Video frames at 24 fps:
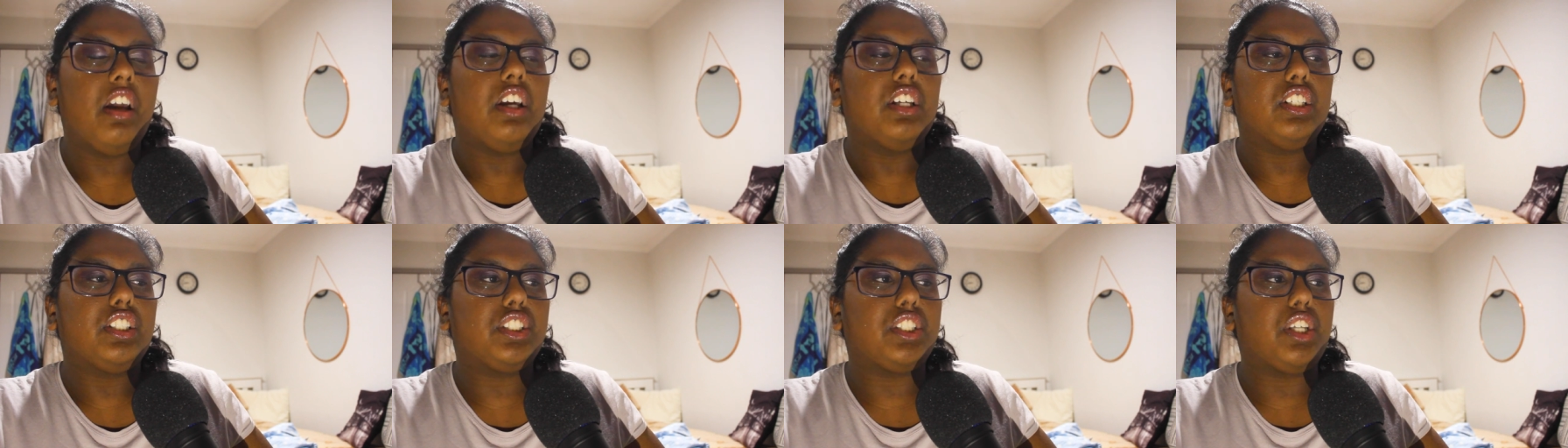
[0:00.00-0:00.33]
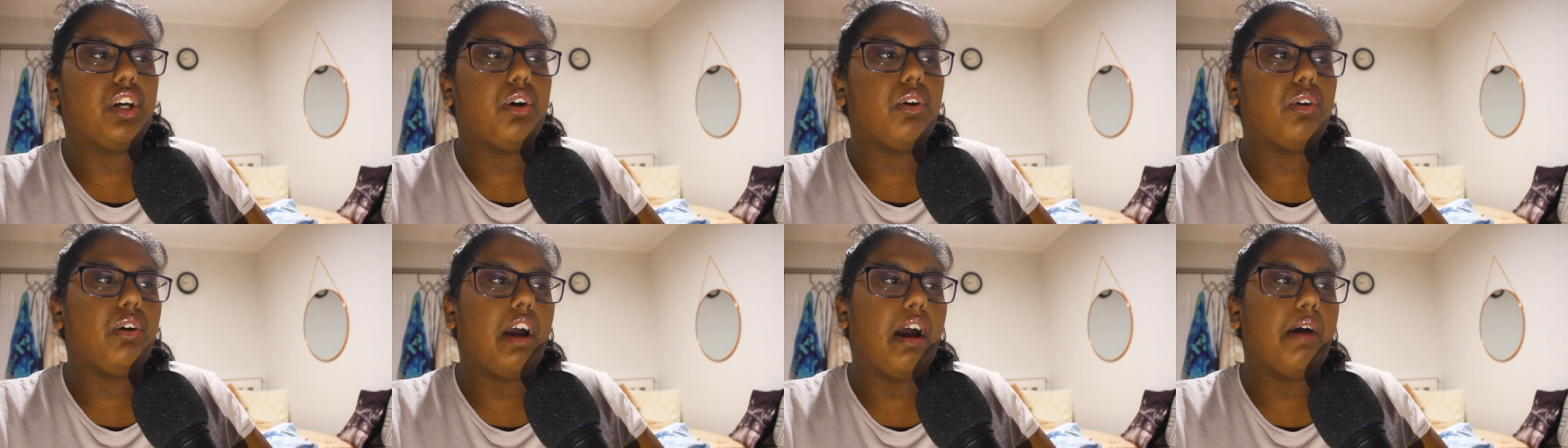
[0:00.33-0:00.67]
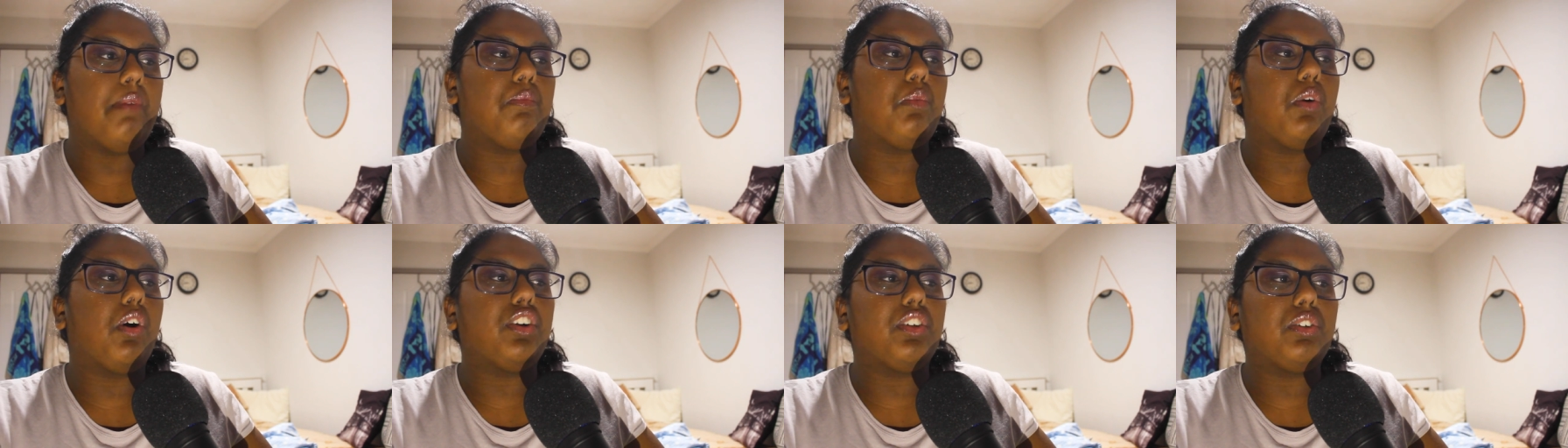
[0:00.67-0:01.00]
So
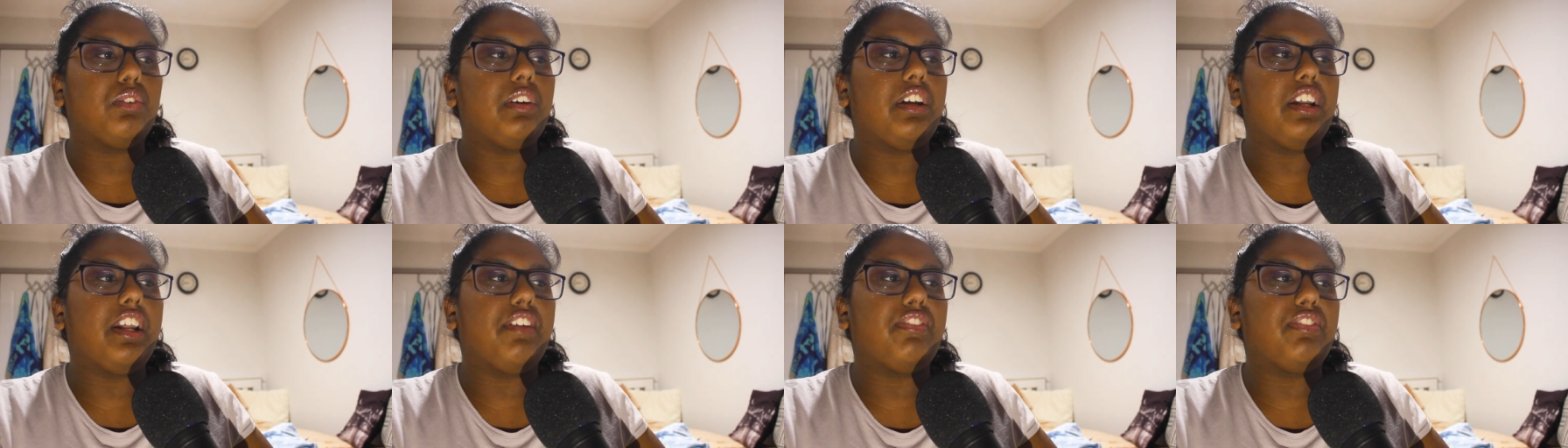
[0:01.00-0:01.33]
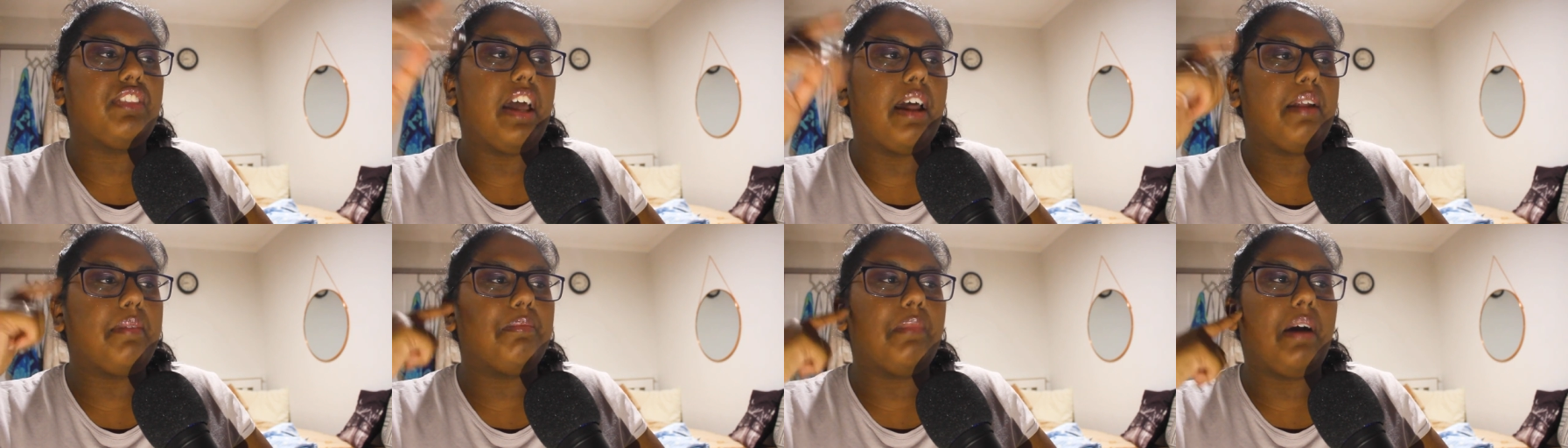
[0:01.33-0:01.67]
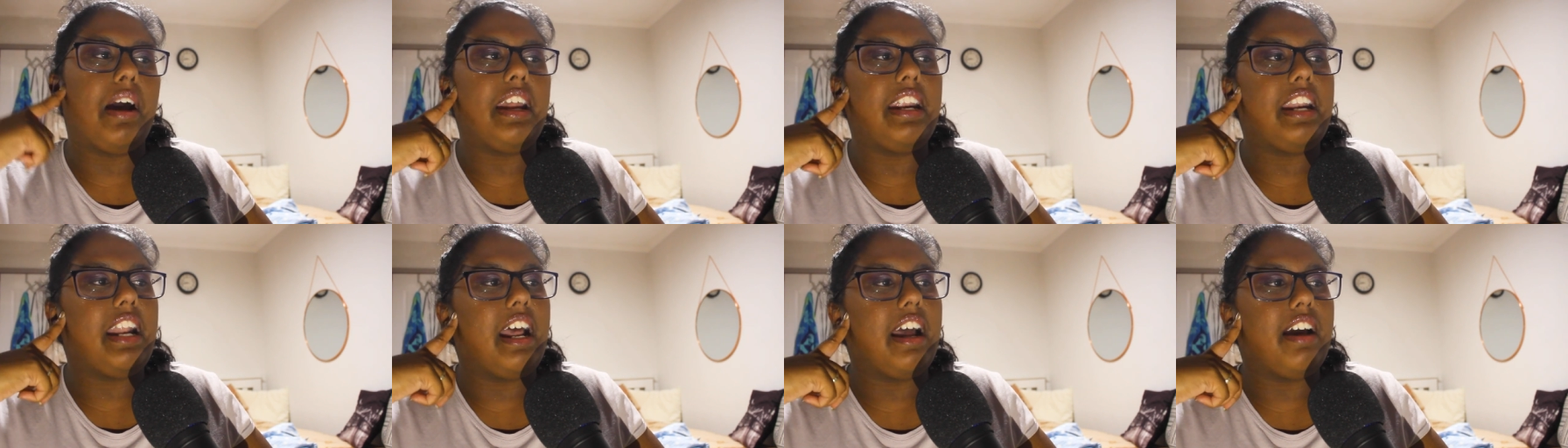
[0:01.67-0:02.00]
I'm wondering if that
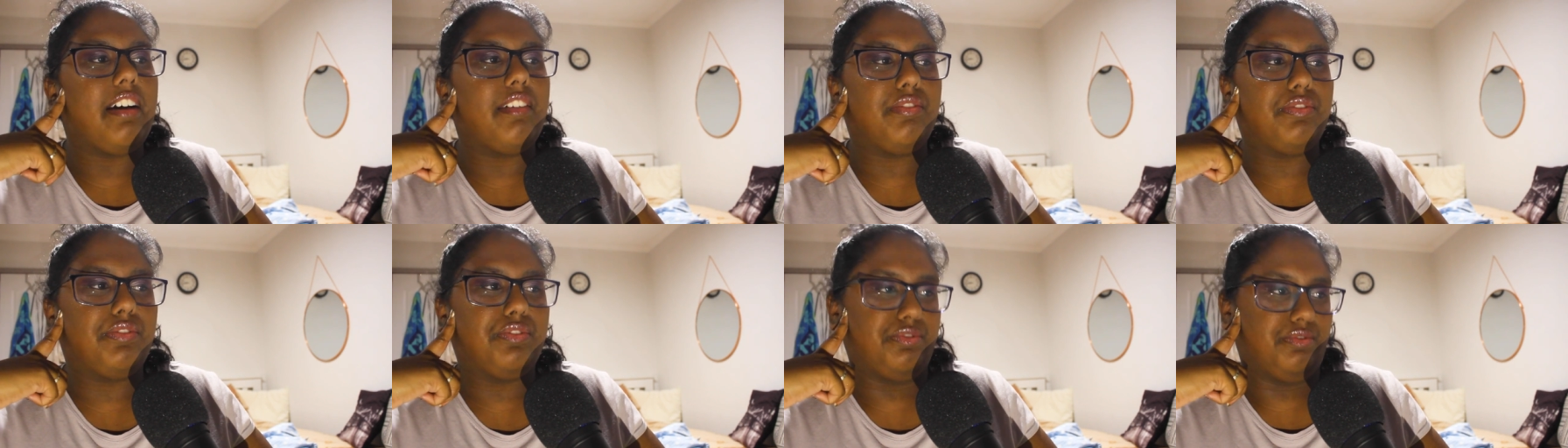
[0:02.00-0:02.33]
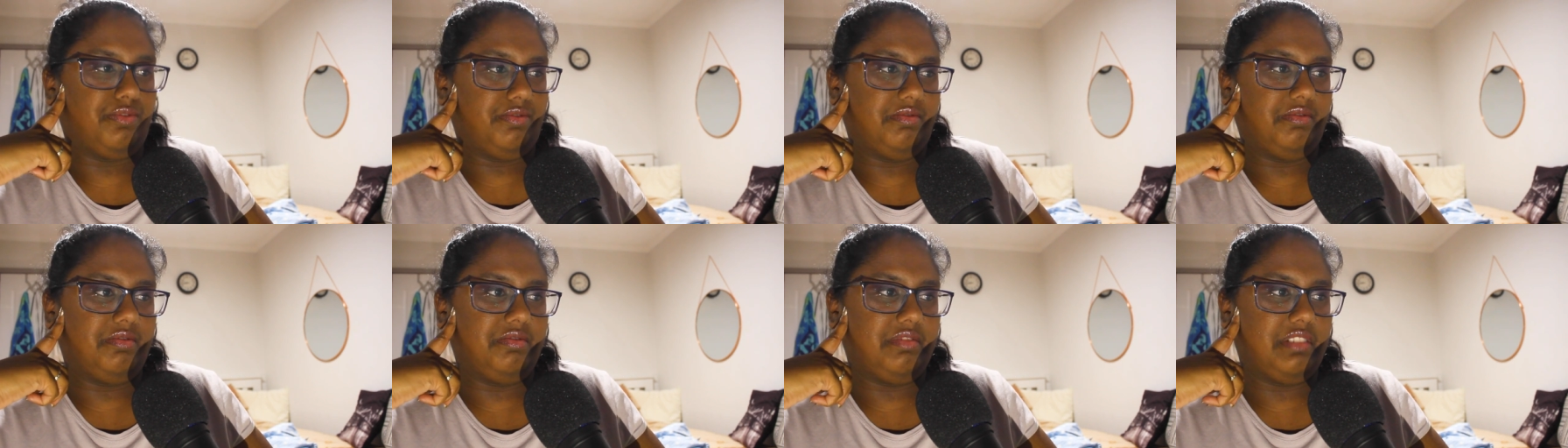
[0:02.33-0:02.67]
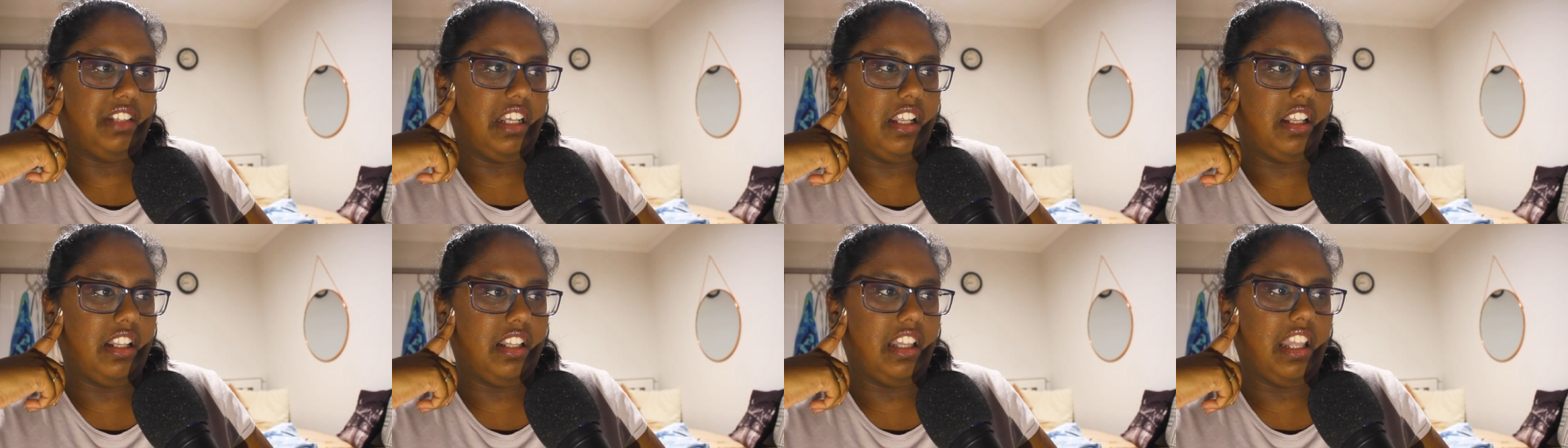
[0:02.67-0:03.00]
might have,
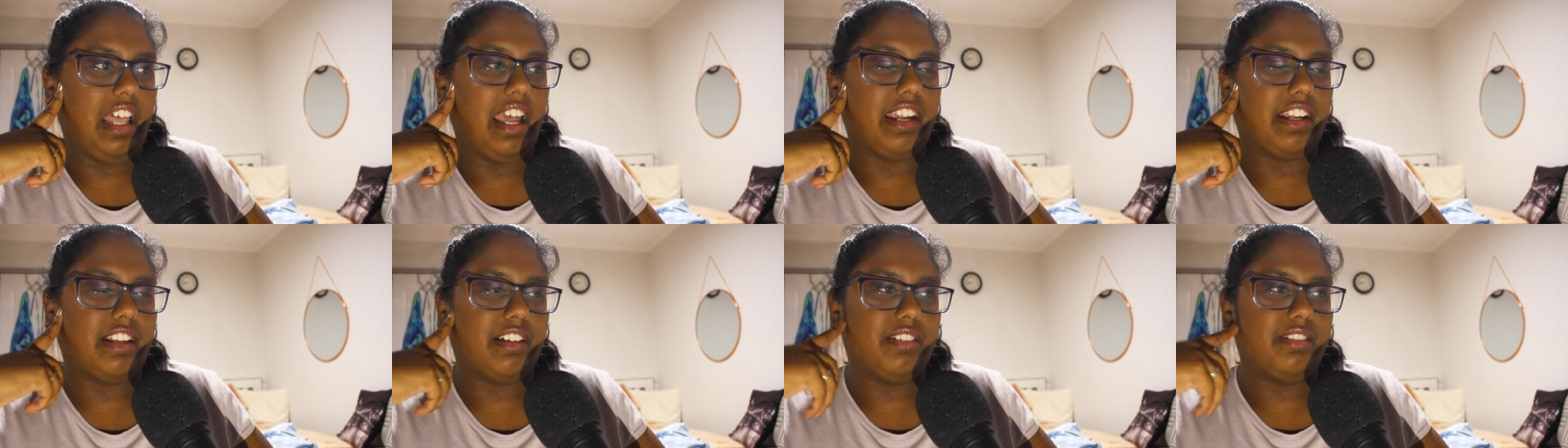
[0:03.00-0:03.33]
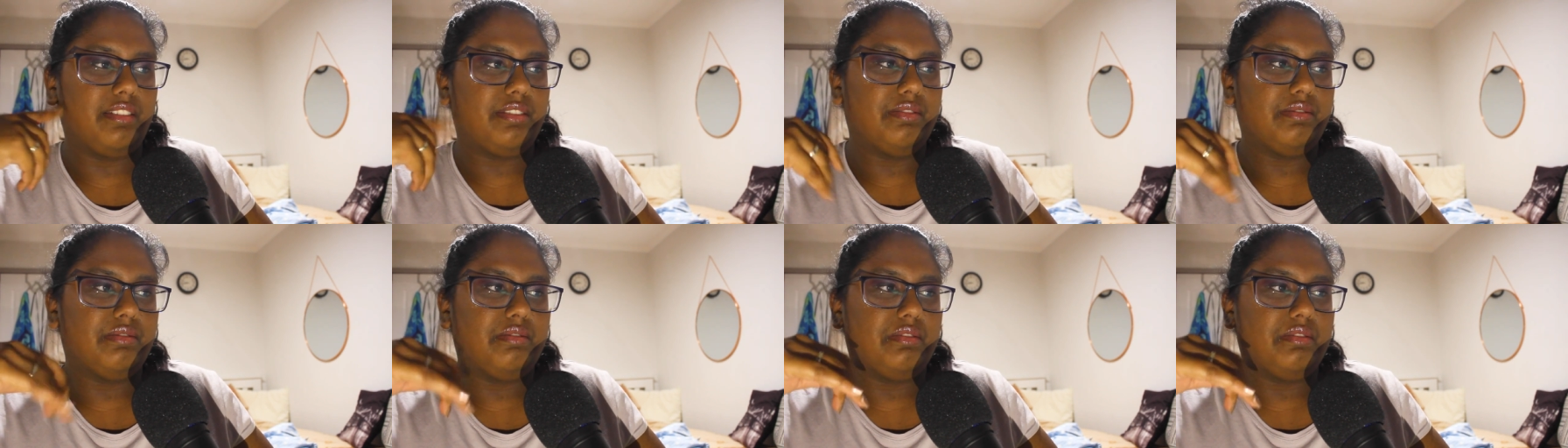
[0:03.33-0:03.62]
like...